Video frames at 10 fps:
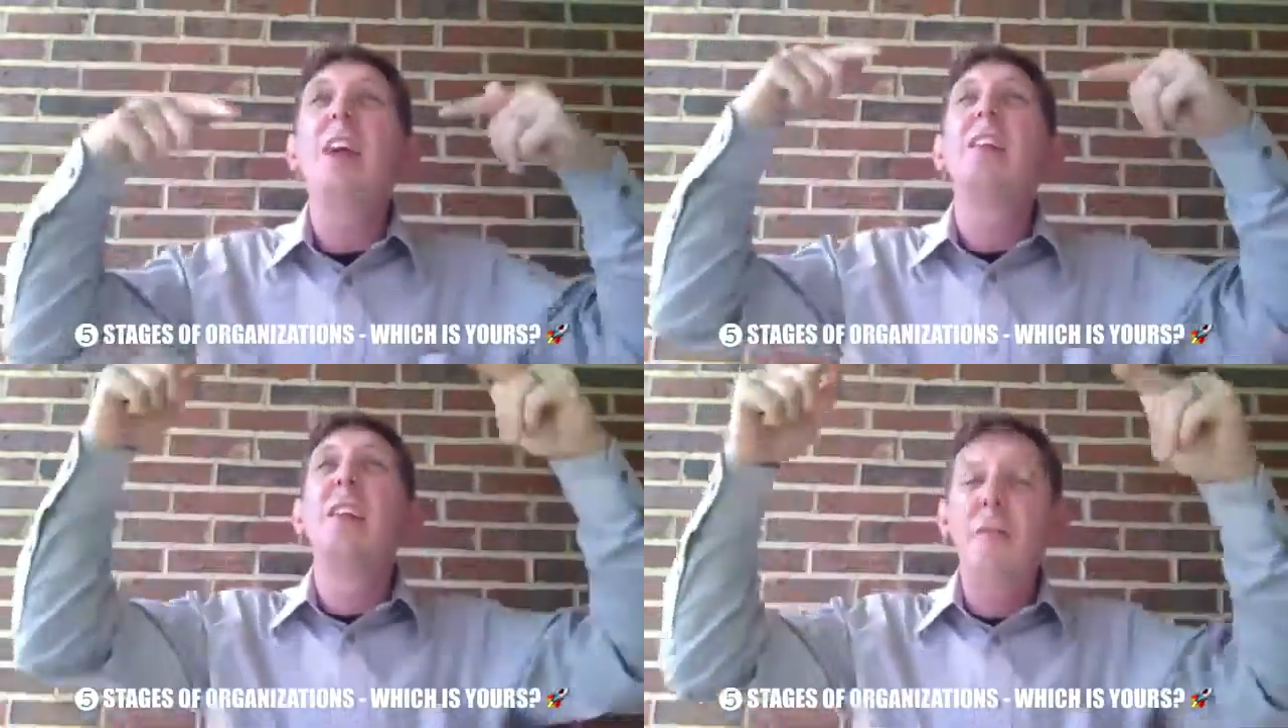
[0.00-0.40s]

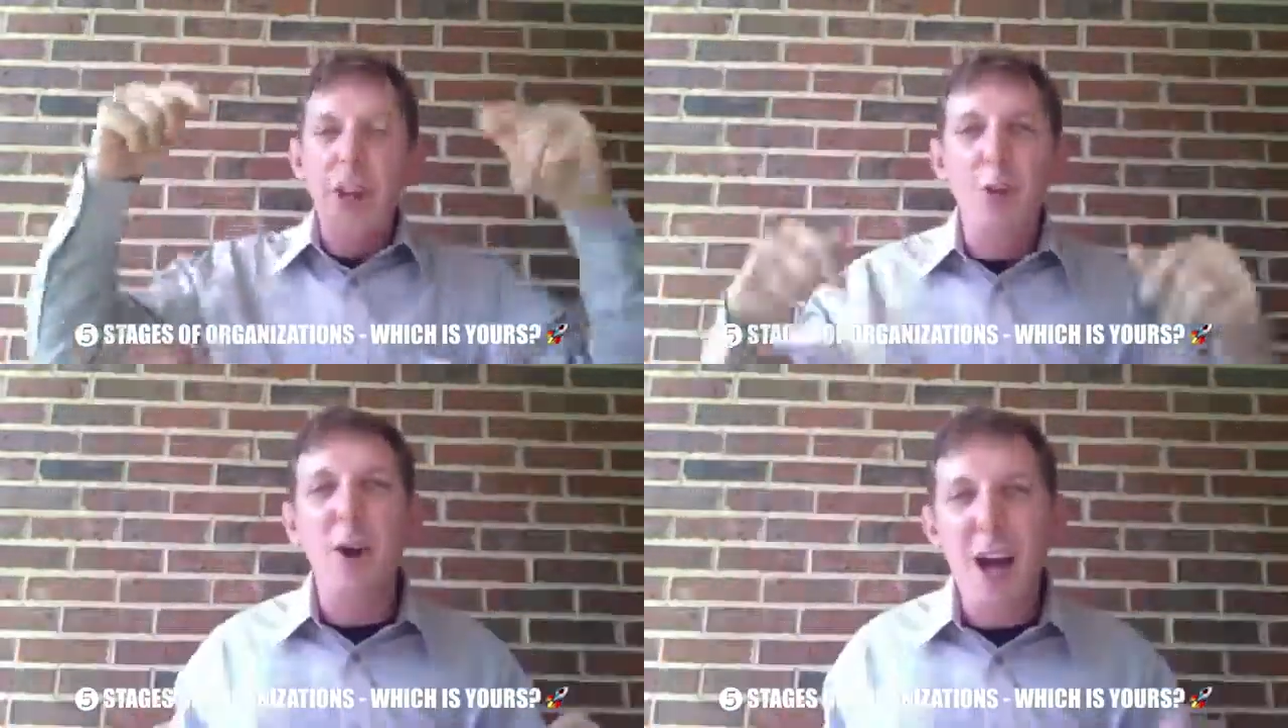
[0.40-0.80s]
and
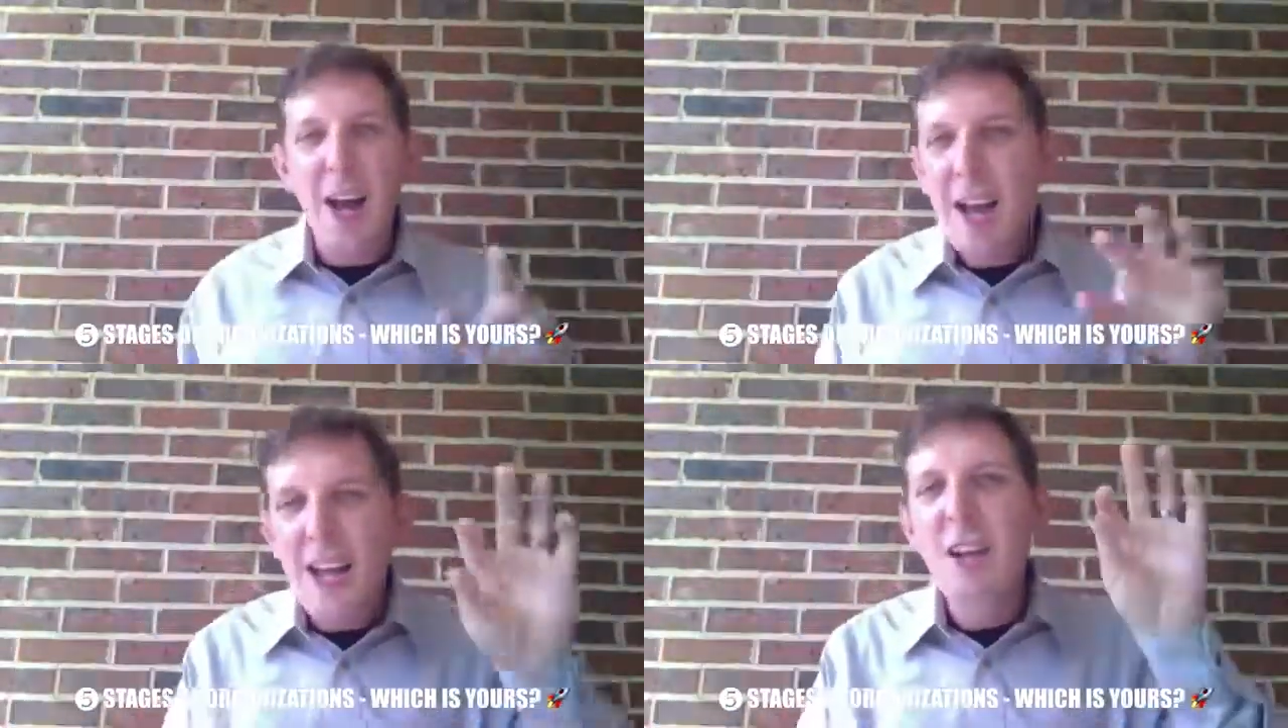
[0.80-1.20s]
lifting your
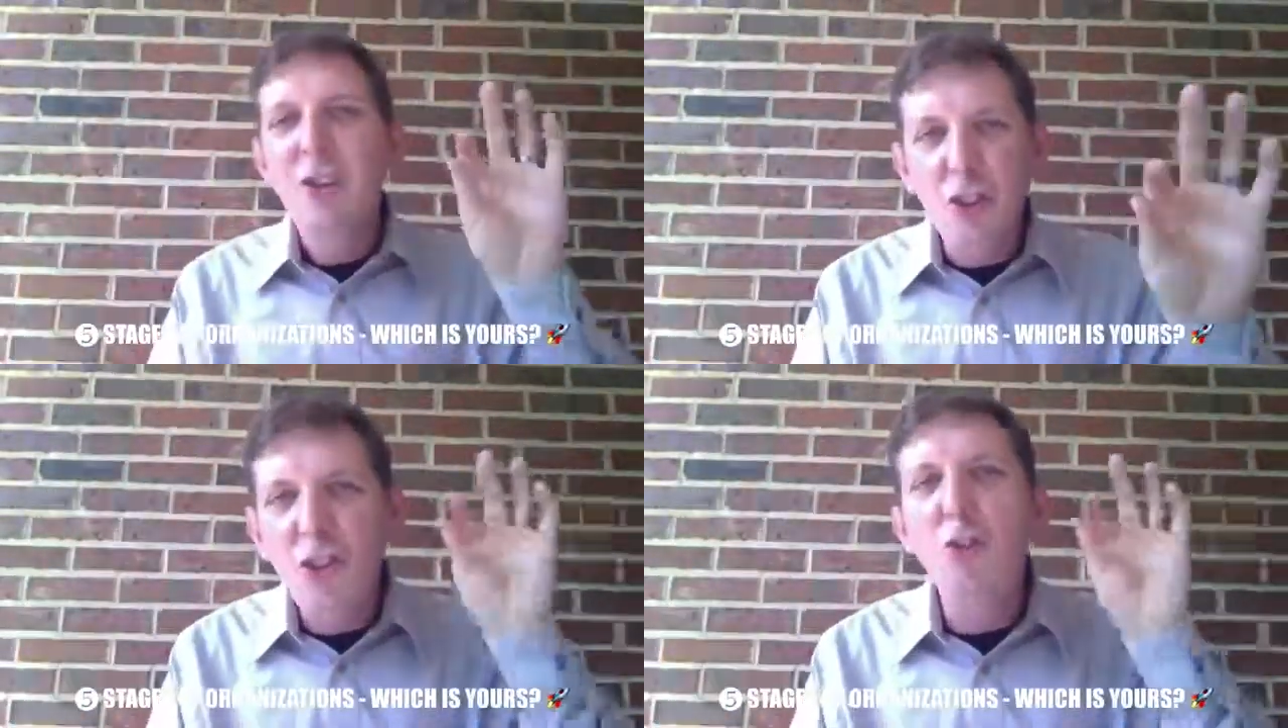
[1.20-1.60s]
eye
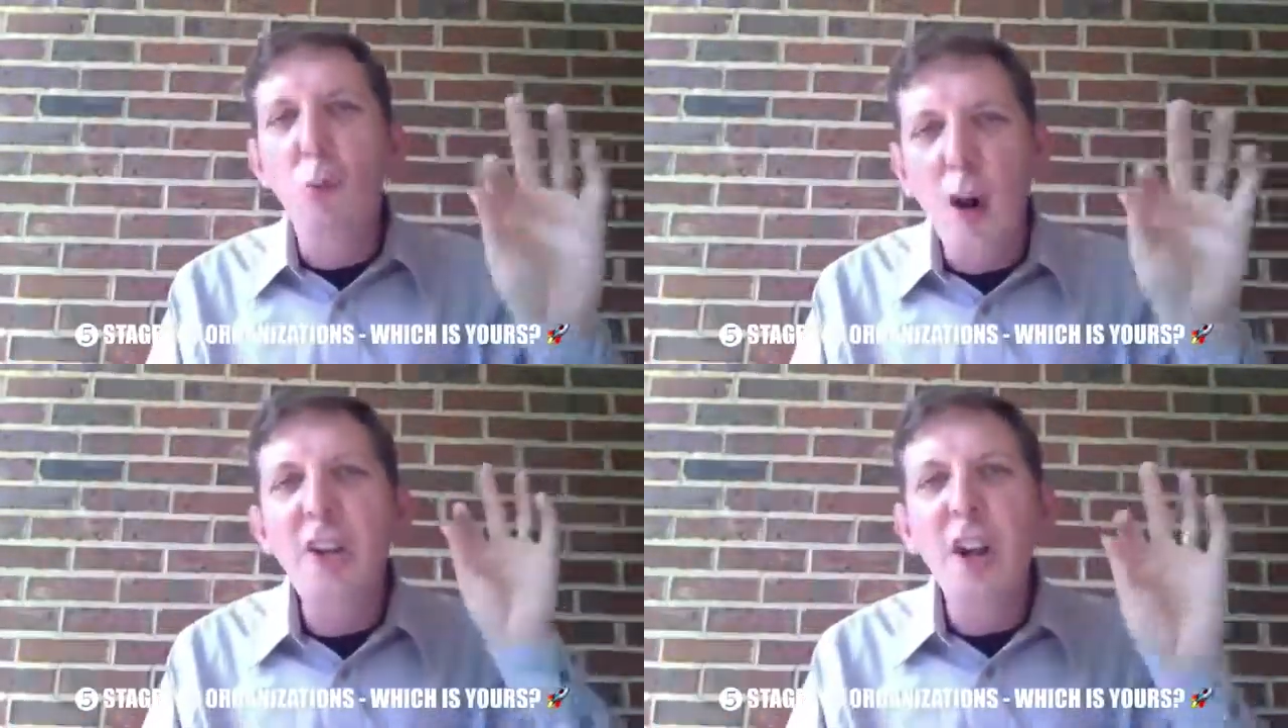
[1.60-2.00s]
just
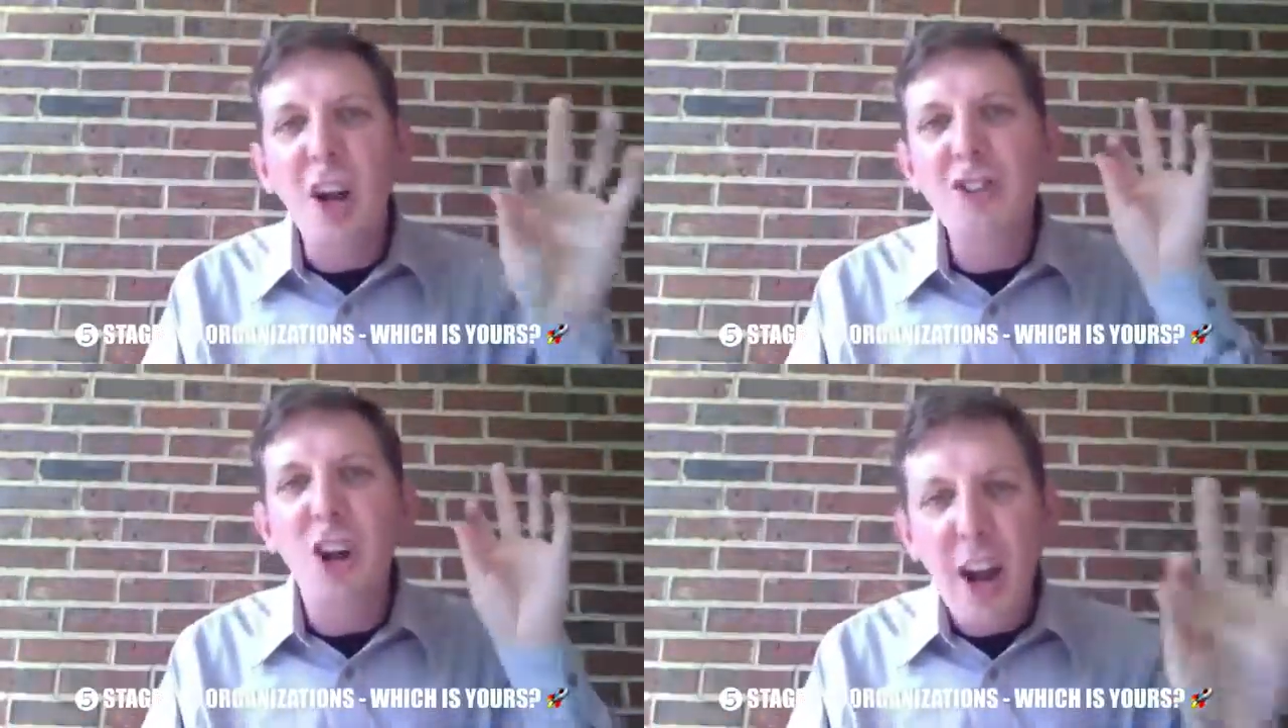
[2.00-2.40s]
one
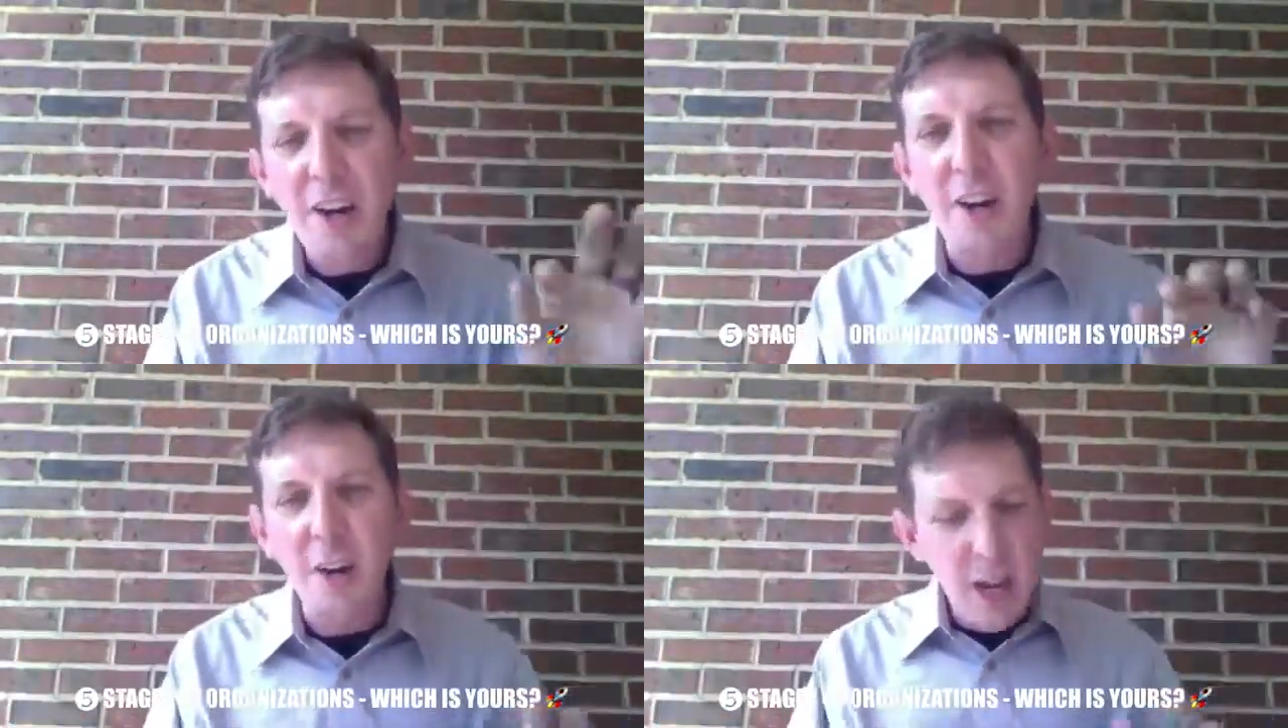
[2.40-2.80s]
notch
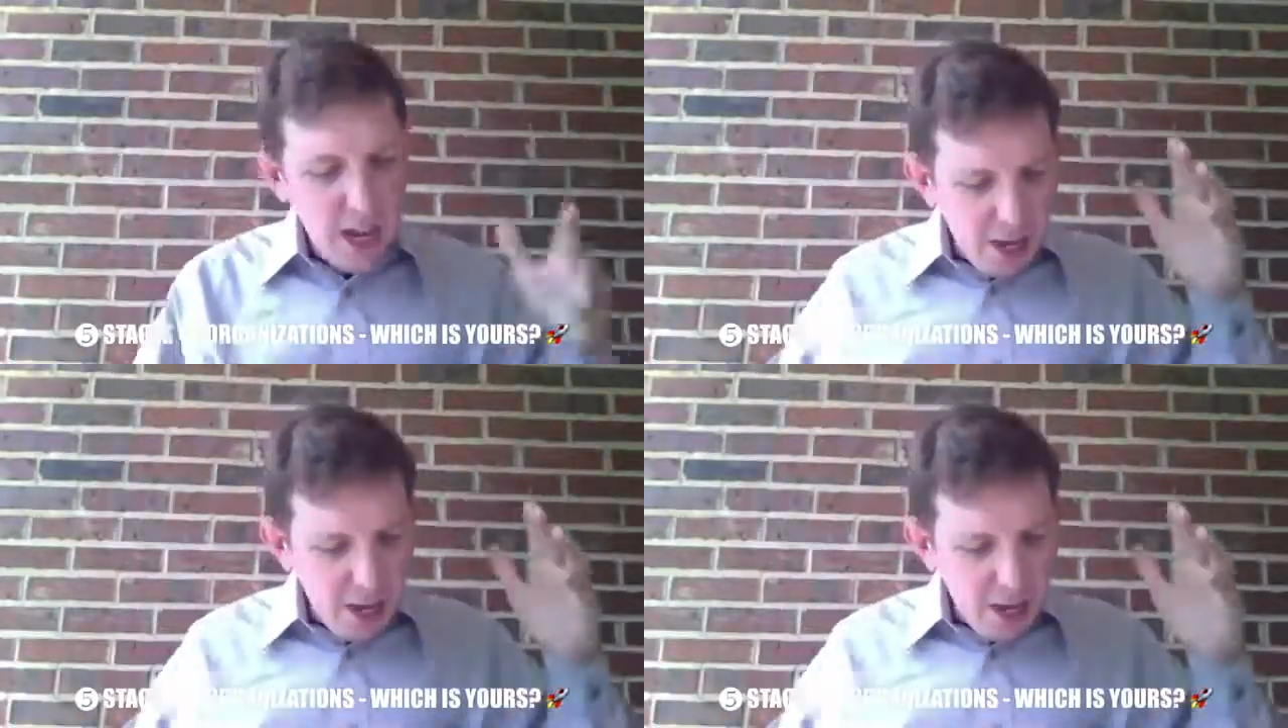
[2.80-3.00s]
higher.